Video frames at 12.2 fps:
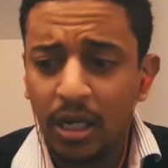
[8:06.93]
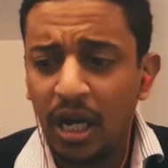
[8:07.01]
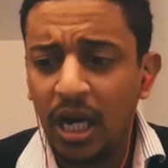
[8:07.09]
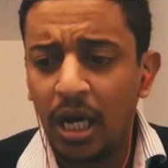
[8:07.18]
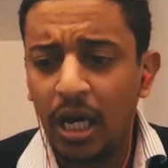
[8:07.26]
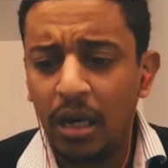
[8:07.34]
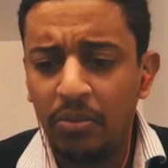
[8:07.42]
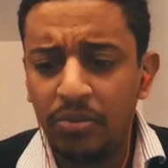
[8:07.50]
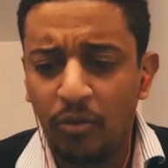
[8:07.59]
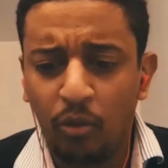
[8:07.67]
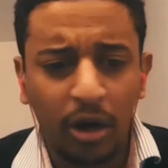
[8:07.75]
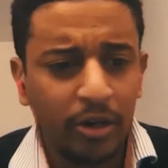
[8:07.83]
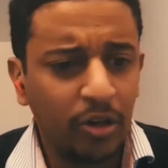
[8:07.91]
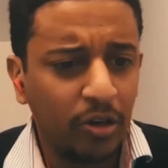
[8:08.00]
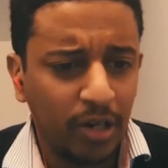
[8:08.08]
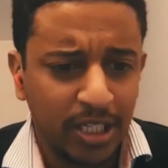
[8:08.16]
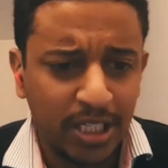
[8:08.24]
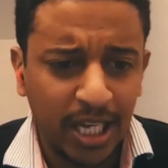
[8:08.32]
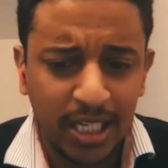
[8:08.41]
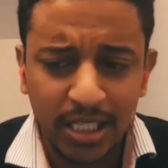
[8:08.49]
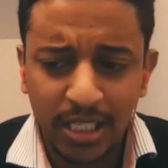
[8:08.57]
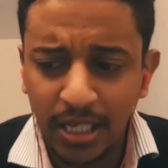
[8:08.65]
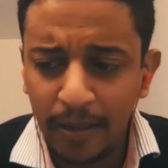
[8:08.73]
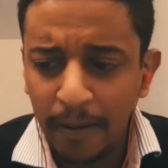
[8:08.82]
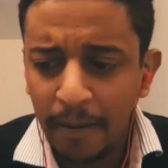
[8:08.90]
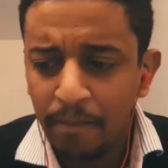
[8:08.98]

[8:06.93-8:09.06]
then why not? Let's test it.